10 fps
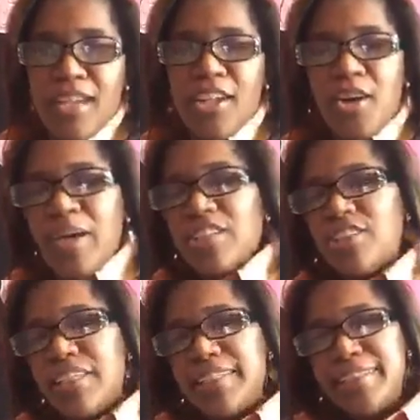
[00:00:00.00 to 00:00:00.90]
No
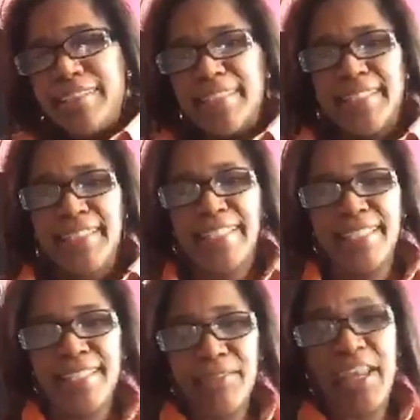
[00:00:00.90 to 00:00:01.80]
questions?
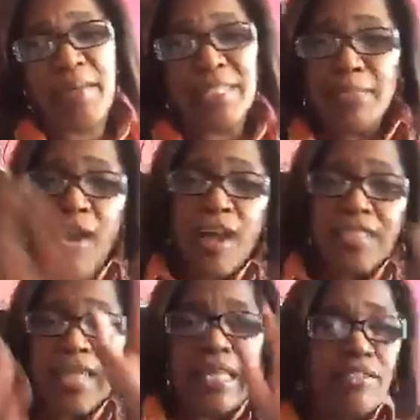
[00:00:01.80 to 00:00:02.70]
Well, give me some hearts
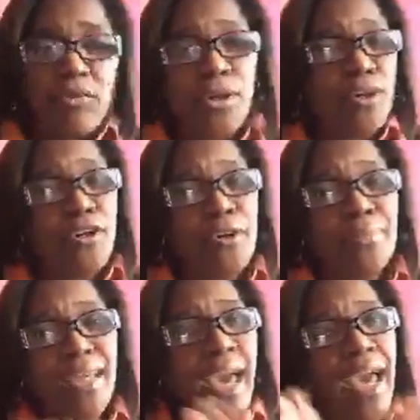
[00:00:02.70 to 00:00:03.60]
as I leave the
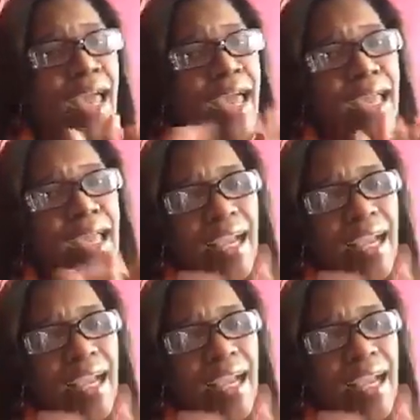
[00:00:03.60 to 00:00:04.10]
room. Yay!